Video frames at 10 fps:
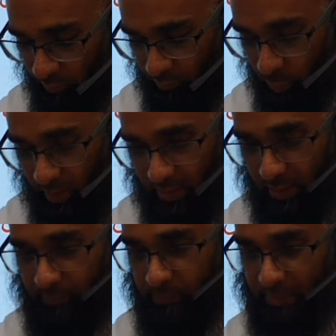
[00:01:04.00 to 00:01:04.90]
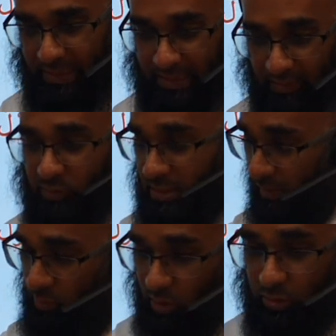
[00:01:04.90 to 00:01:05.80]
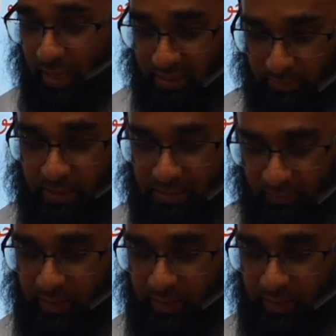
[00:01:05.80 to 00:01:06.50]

of doing that, but it gives you a good expansive